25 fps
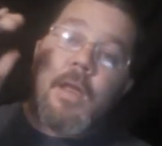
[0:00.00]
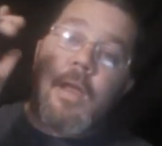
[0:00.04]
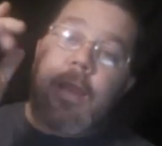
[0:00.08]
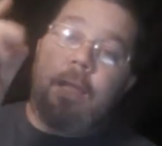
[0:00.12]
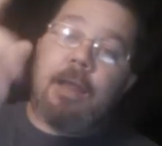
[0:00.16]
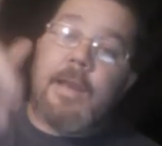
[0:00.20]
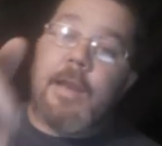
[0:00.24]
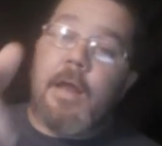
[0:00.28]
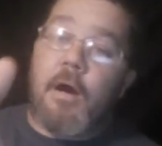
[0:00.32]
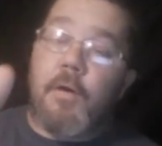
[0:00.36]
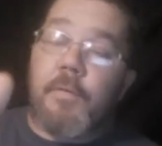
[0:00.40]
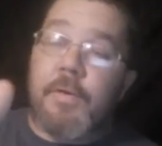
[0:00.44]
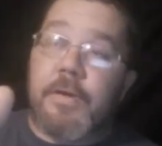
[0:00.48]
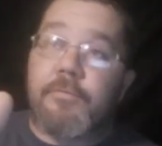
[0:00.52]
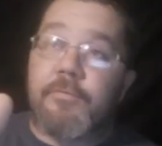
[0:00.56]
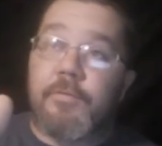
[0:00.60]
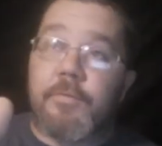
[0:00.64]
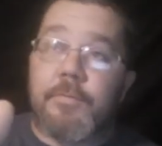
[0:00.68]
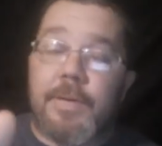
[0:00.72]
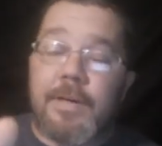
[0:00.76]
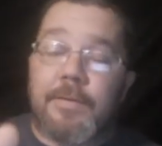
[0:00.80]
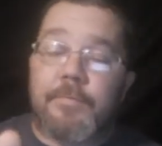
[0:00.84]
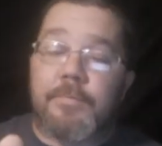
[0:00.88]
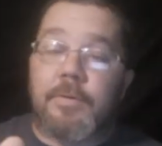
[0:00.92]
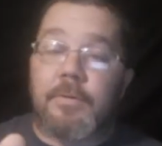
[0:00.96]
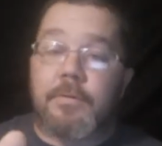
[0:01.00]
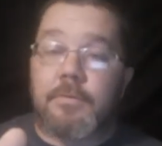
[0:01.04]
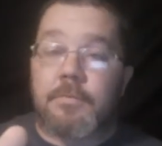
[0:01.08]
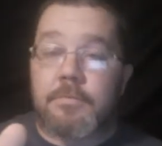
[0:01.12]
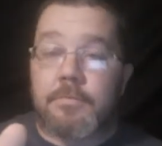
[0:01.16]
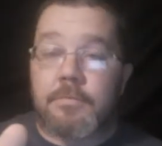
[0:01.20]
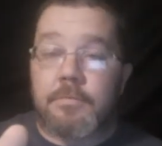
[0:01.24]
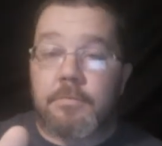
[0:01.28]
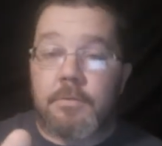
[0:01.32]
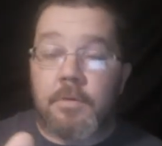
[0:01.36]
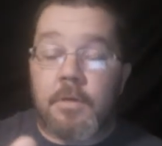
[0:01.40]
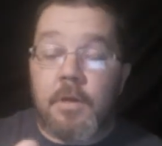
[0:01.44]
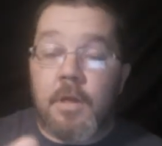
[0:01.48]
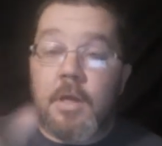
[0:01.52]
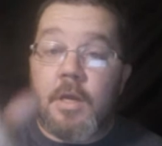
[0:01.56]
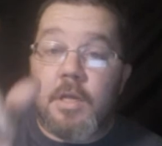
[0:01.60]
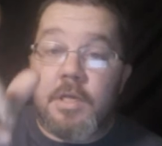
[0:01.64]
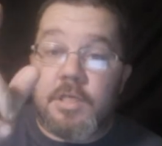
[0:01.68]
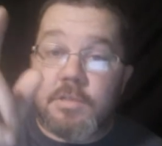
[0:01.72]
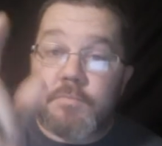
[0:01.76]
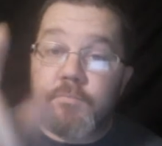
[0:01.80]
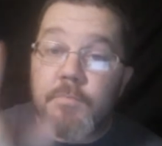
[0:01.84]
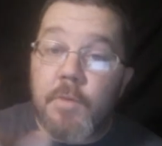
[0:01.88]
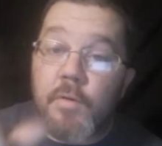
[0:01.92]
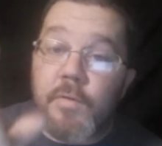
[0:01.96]
and always remember,
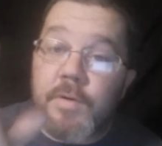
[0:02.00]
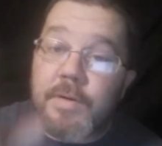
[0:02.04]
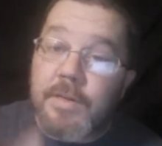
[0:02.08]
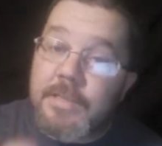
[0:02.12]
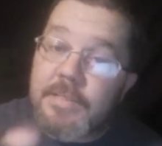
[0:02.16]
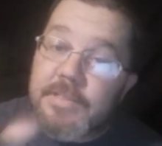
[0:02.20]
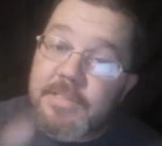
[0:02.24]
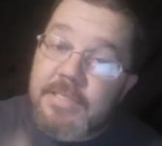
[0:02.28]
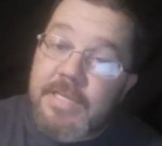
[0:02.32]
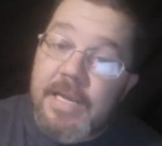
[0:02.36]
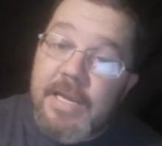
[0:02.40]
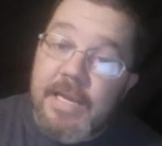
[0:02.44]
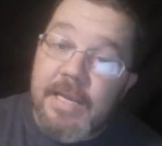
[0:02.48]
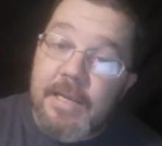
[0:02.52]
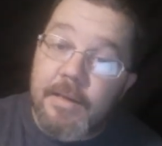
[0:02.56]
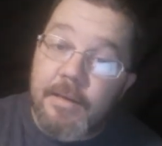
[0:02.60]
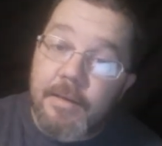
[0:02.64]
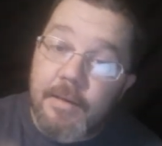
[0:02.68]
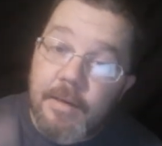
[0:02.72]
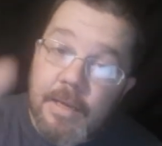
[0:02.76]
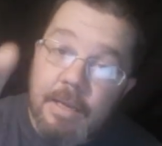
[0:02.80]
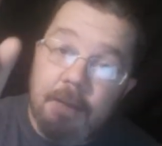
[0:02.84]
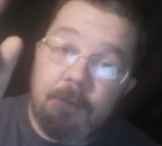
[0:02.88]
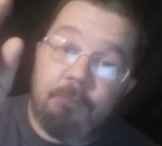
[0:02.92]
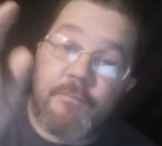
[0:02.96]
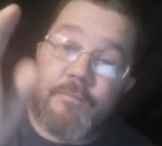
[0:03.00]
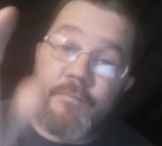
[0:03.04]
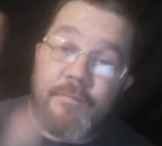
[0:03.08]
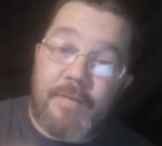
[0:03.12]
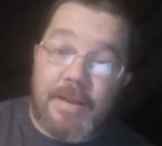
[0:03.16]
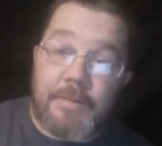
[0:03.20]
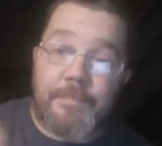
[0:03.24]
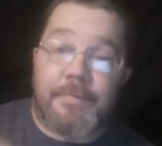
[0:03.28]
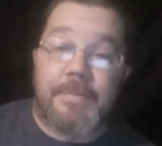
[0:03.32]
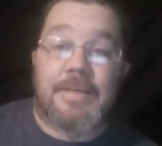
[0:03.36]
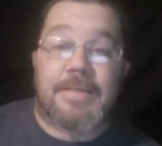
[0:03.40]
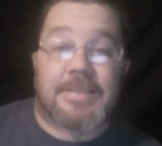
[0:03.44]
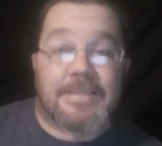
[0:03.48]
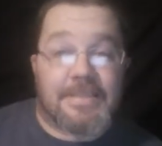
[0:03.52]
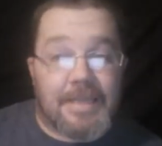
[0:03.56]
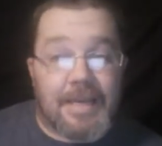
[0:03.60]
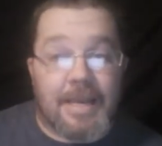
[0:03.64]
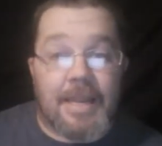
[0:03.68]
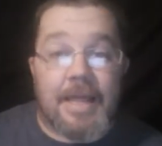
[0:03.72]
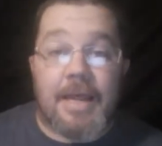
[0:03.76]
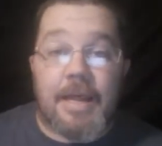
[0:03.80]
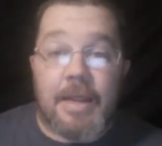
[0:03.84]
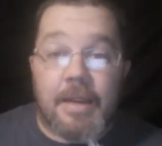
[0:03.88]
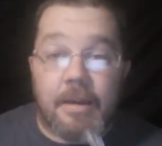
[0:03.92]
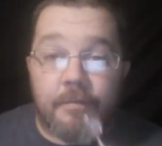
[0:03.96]
smoking is dead and vaping is
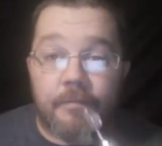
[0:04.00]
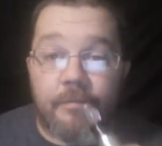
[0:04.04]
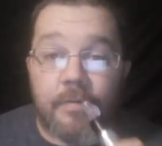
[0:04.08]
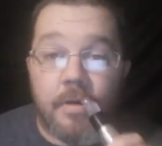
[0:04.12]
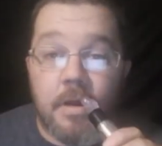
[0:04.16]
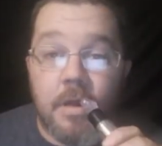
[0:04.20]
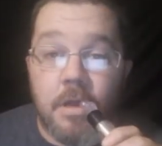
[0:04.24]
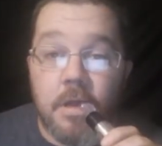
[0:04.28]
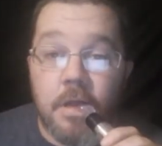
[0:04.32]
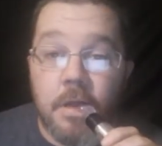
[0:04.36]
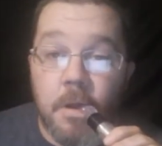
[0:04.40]
alive.